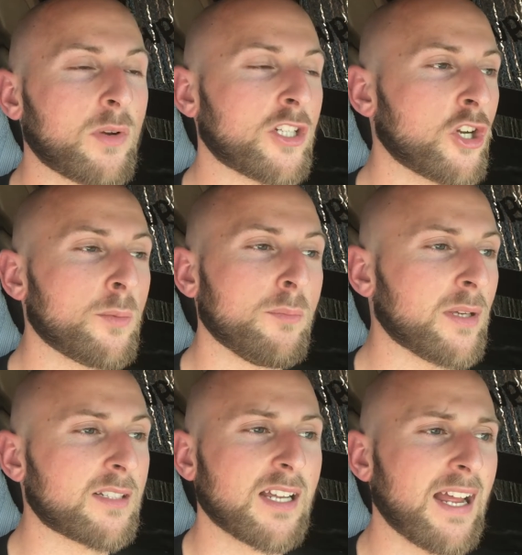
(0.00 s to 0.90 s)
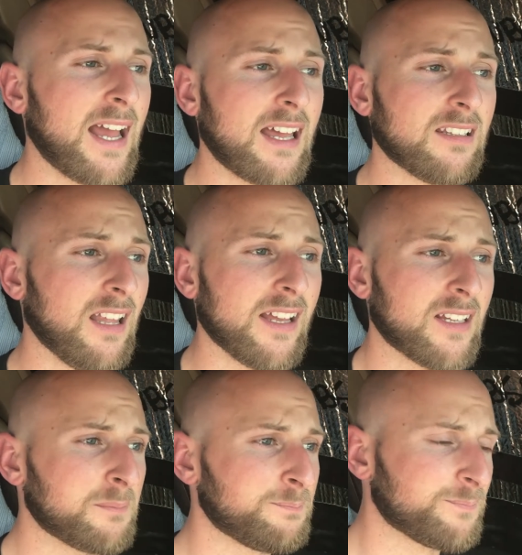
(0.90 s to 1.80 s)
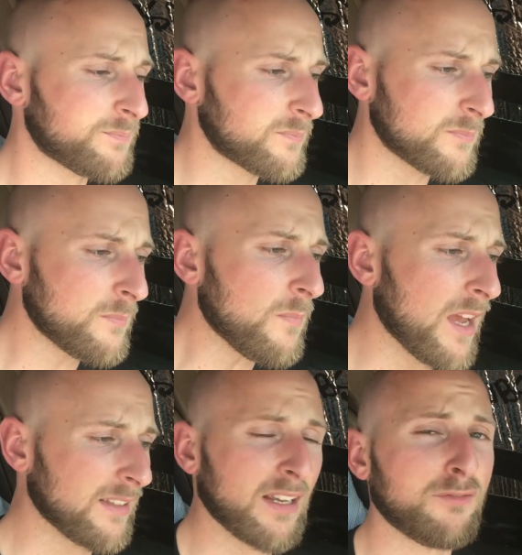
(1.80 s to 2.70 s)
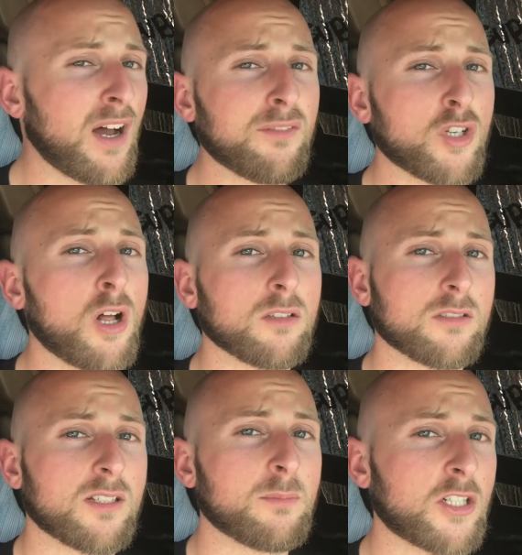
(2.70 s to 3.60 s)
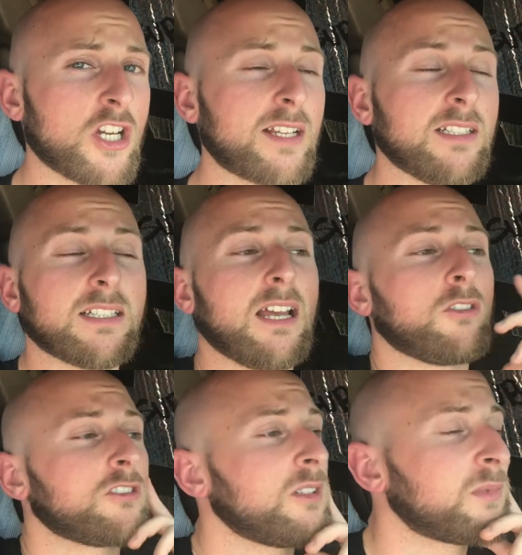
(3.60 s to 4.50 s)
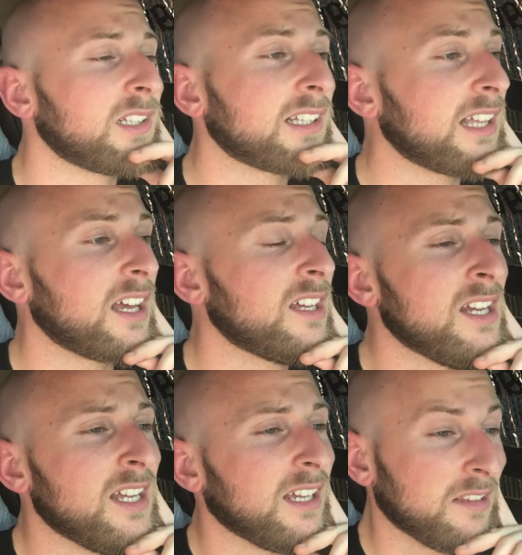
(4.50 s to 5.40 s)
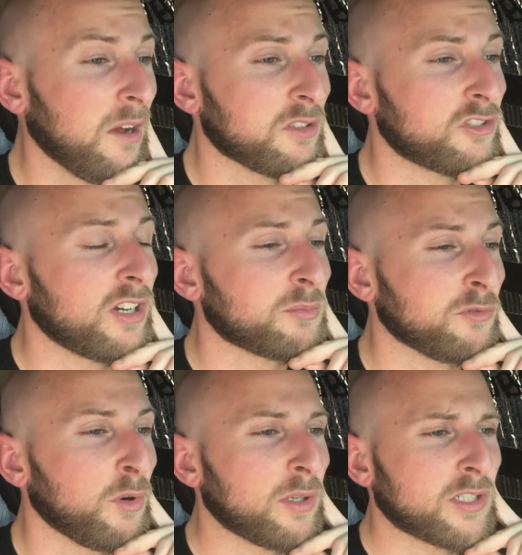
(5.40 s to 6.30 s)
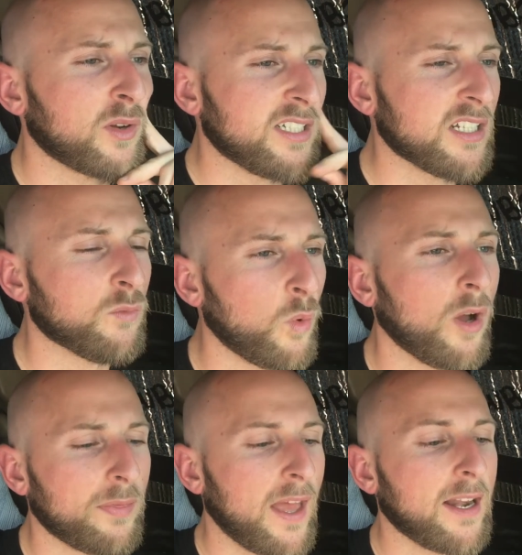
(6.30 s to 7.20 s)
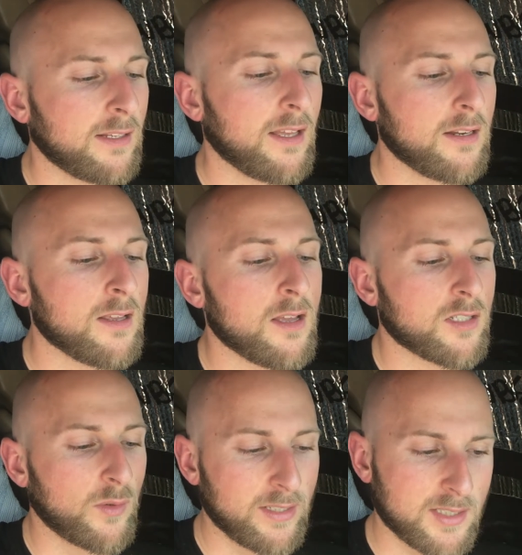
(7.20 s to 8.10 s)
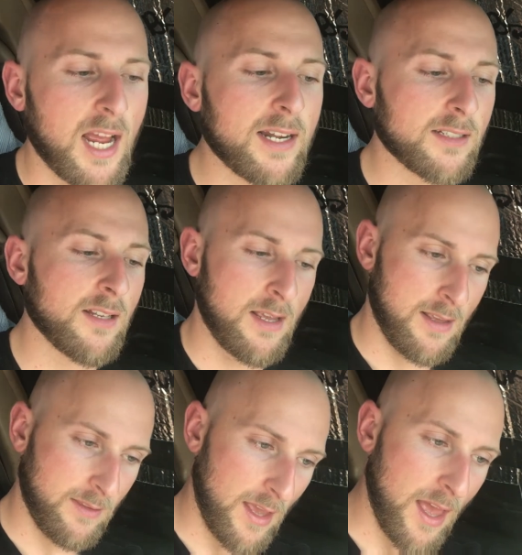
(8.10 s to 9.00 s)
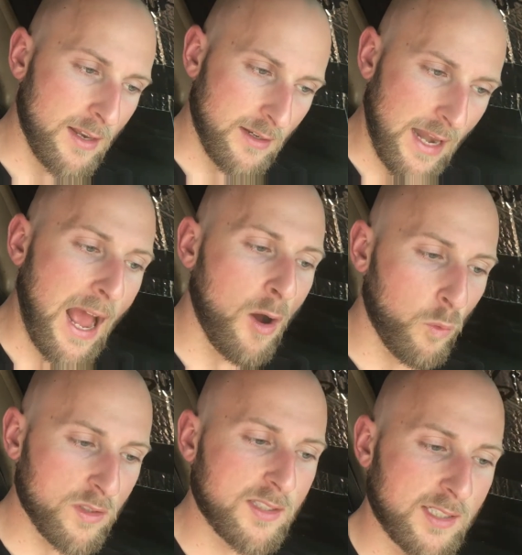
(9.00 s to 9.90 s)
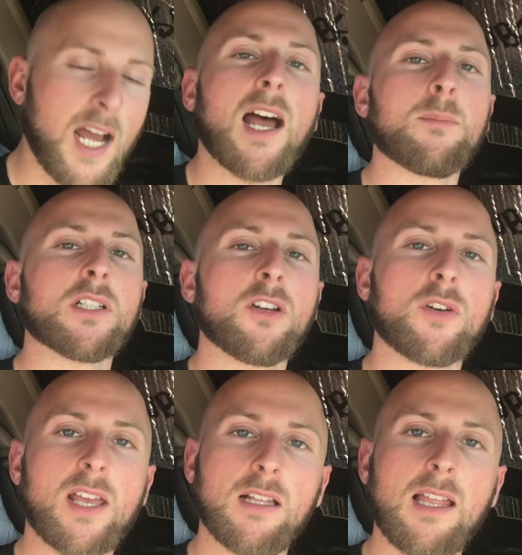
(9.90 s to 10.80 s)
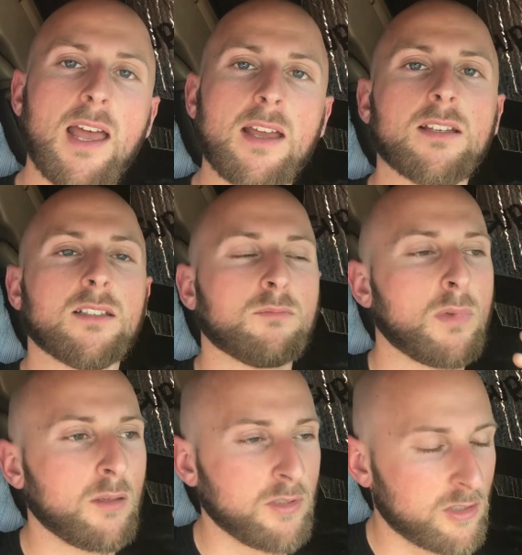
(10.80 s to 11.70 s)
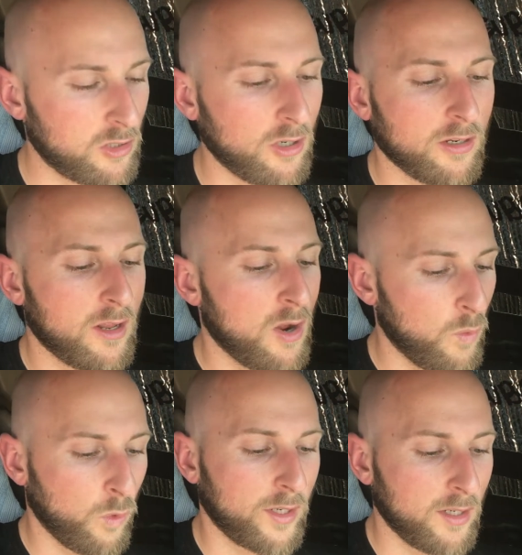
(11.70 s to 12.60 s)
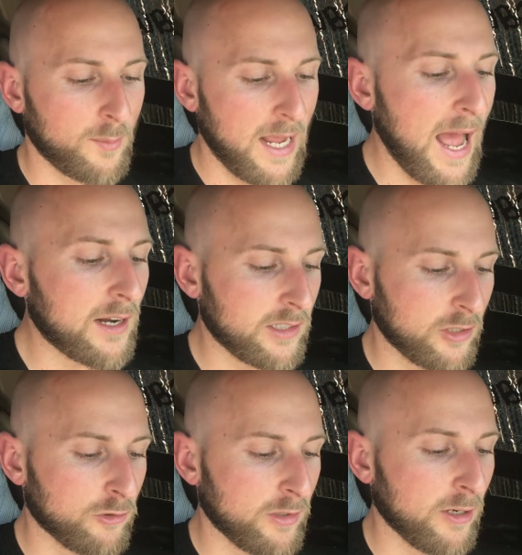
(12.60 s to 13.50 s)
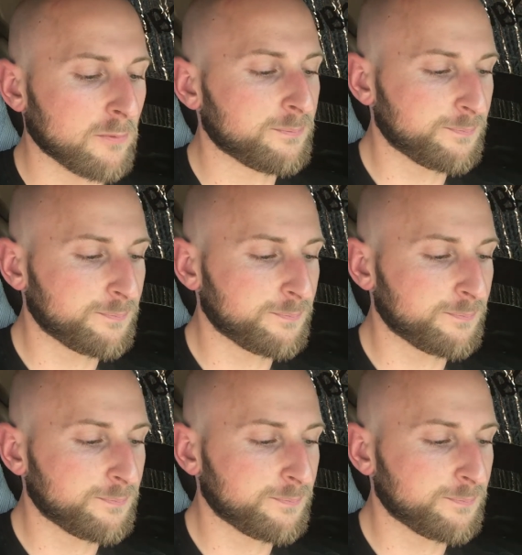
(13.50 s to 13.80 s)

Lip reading: When I showed up in Big Sky, I had like $5 in my checking account or something like that, and that was stress provoking, so I didn't want that again. So I decided that now was the time to go to LA and maybe start working on my acting career.